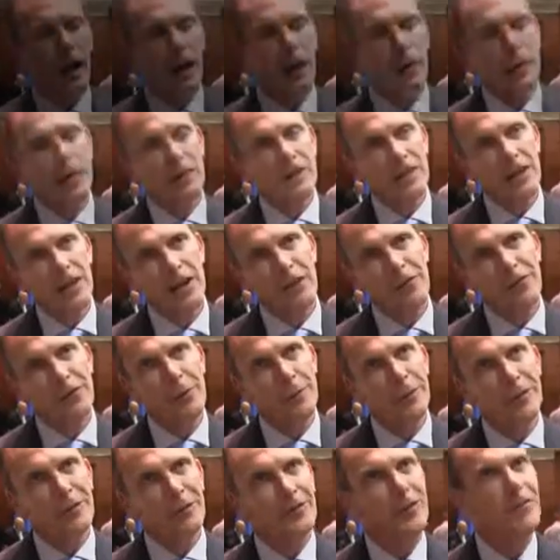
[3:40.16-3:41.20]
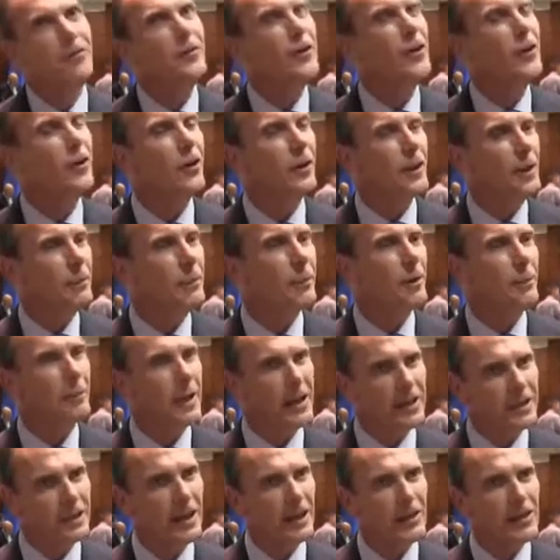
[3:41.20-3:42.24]
I would say from the 50-odd
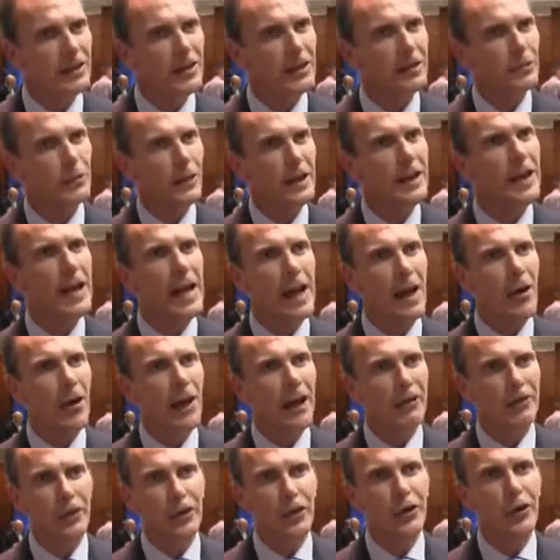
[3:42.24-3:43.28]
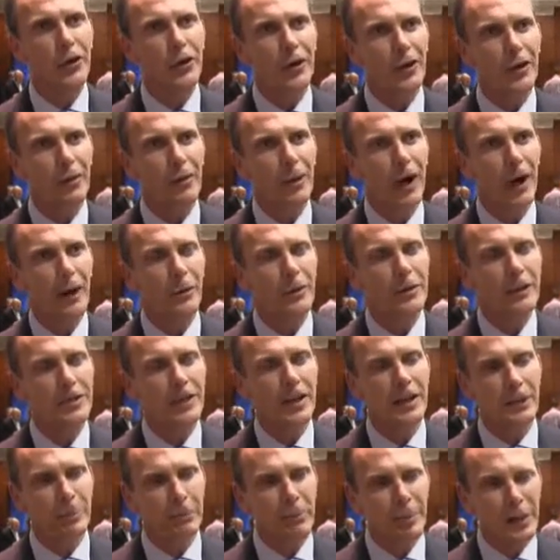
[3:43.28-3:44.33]
implementations we now have in Europe, I would
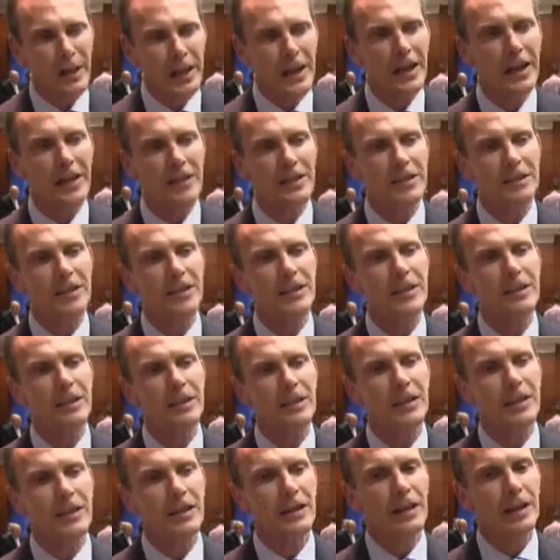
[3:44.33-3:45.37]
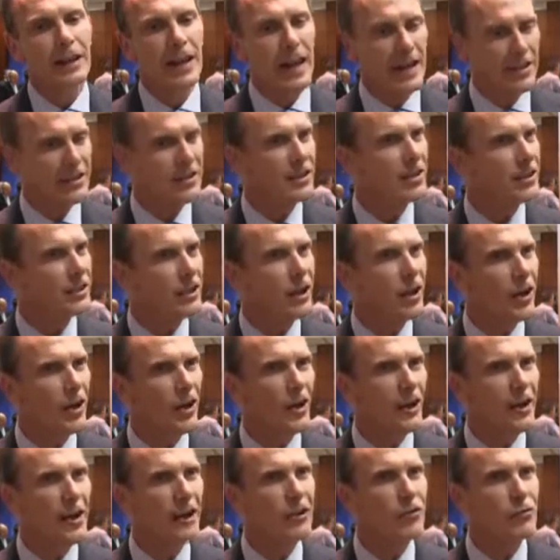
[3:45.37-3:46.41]
say the biggest lessons
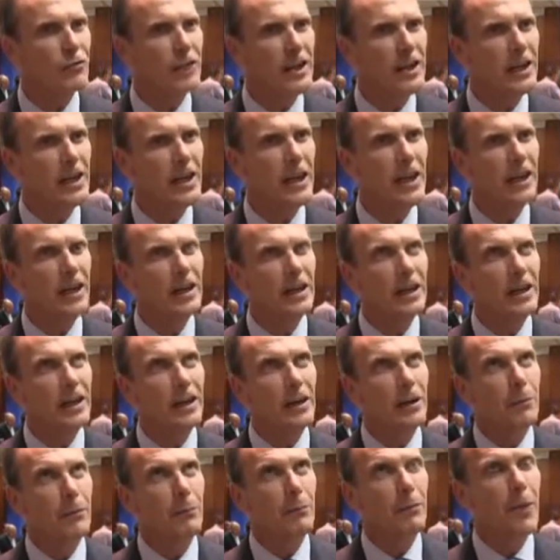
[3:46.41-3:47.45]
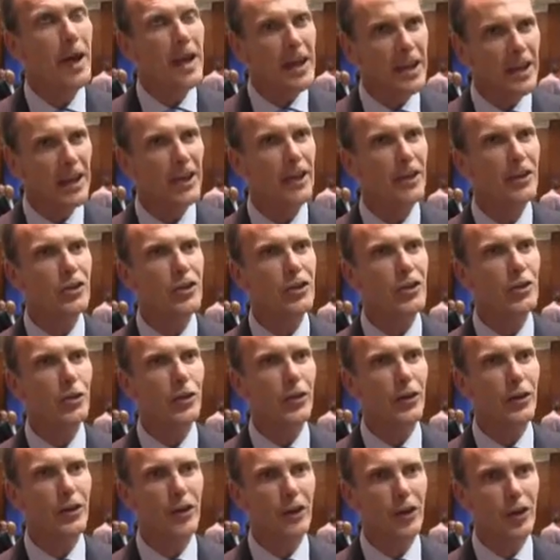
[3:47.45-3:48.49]
learned is really making
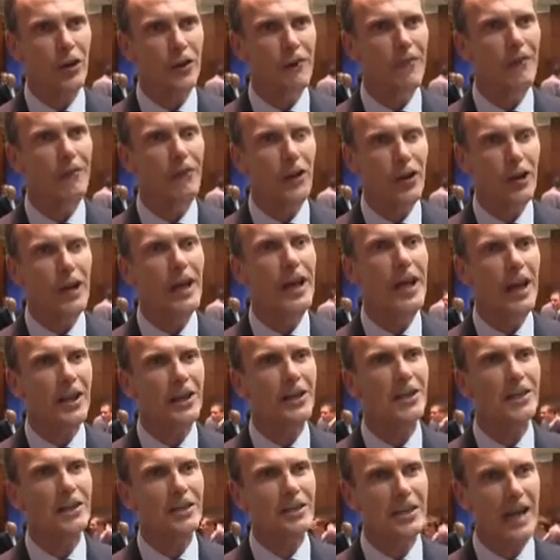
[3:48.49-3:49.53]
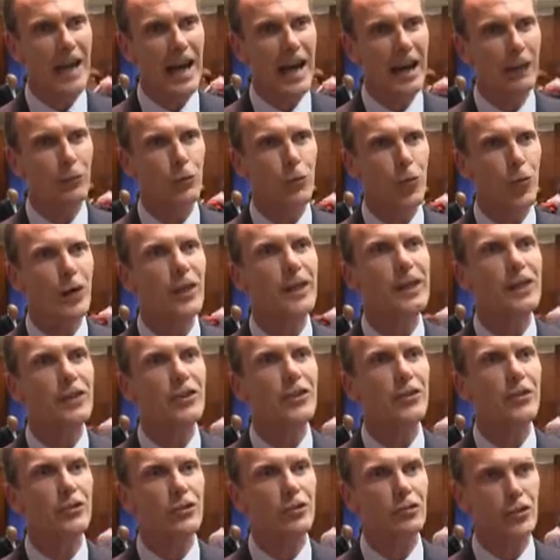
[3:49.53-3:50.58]
sure that you fully understand what it
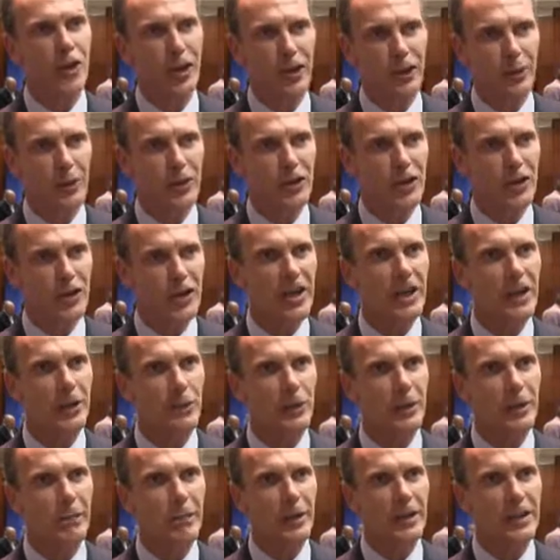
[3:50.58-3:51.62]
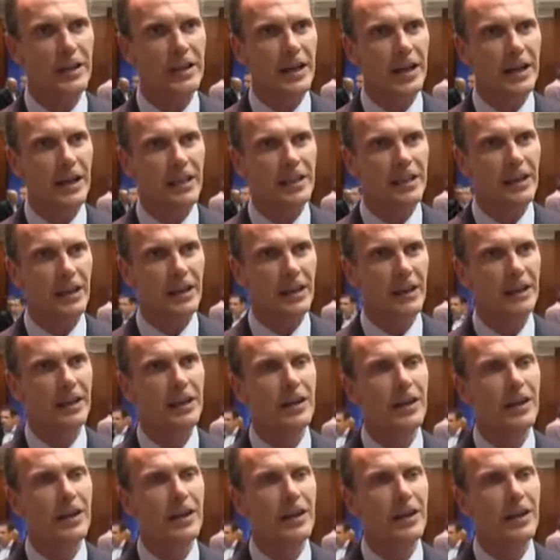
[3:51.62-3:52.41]
is you're trying to achieve with big data